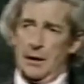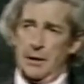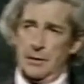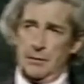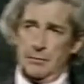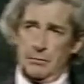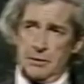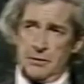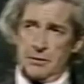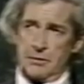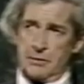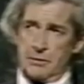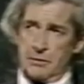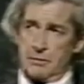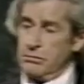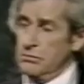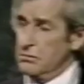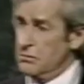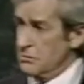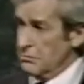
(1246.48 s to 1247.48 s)
There was
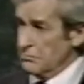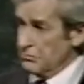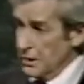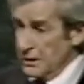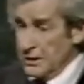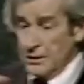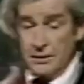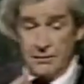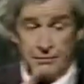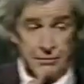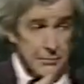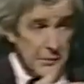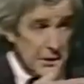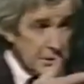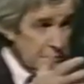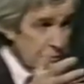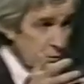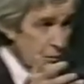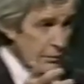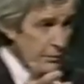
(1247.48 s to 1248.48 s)
Belinda from
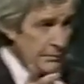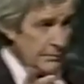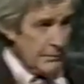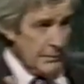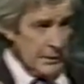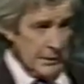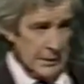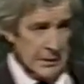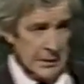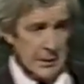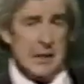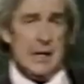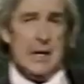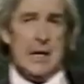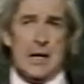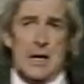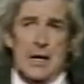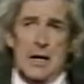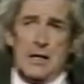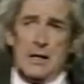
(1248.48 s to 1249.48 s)
next door.
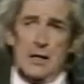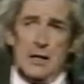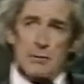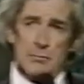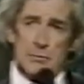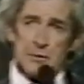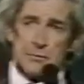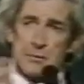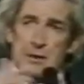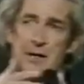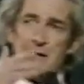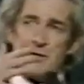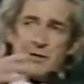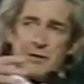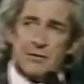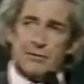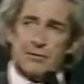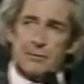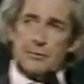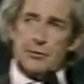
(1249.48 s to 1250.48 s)
And then there was
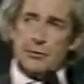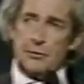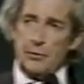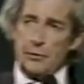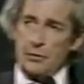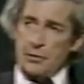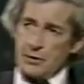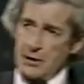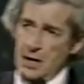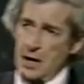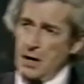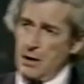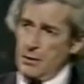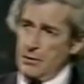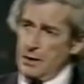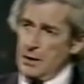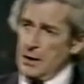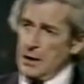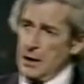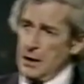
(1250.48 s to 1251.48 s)
Melissa from 2 doors
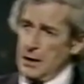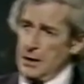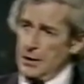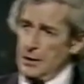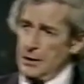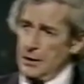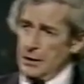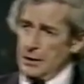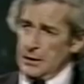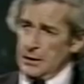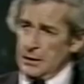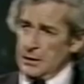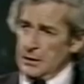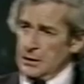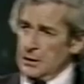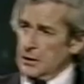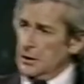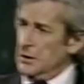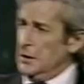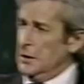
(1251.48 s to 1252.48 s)
down. And then
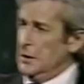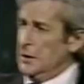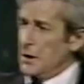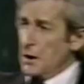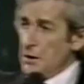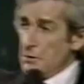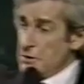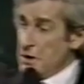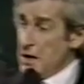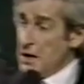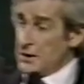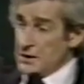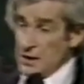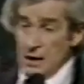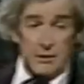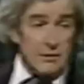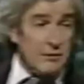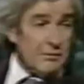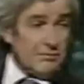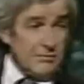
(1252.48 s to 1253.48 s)
there was
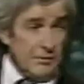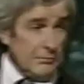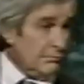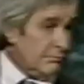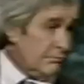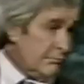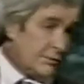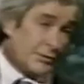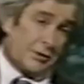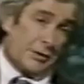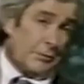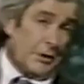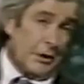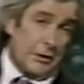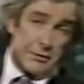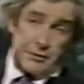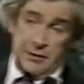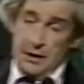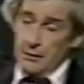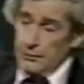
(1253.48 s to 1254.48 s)
Alexander from somewhere
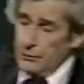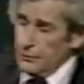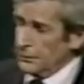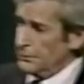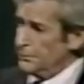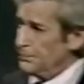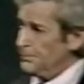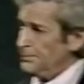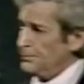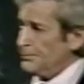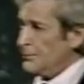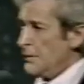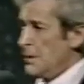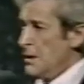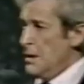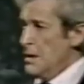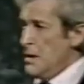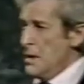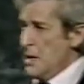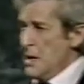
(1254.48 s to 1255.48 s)
else down the road.
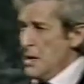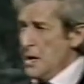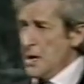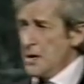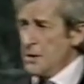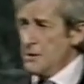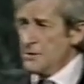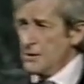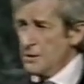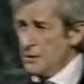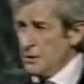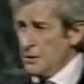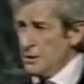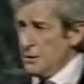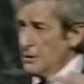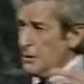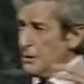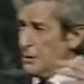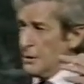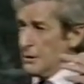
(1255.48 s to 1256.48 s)
And
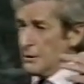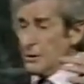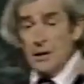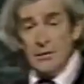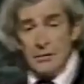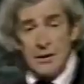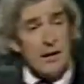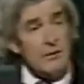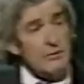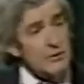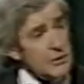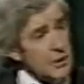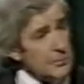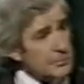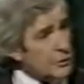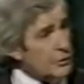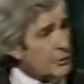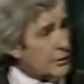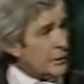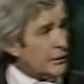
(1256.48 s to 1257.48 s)
they never
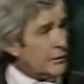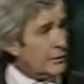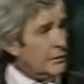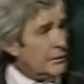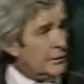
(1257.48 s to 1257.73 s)
stopped talking.